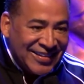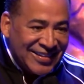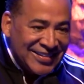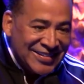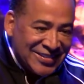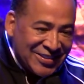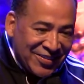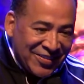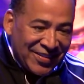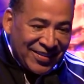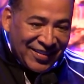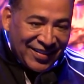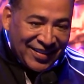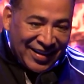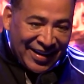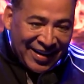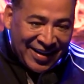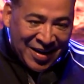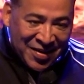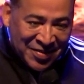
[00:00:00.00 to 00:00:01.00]
So
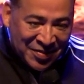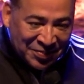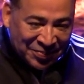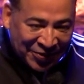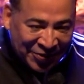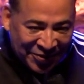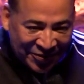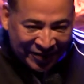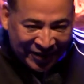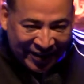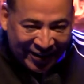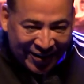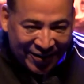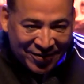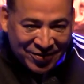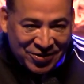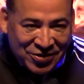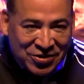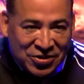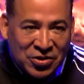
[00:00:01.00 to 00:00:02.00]
I come up to him and he
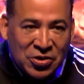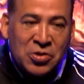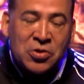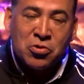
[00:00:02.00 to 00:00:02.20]
goes,